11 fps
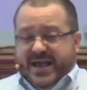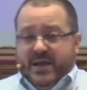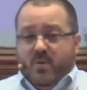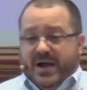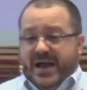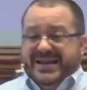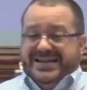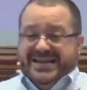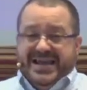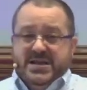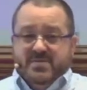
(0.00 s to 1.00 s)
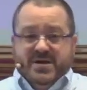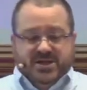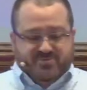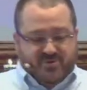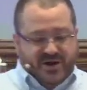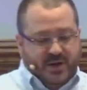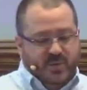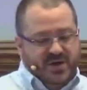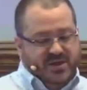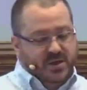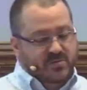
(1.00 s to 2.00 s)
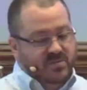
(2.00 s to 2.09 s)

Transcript: and what kind of kingdom he's bringing with him.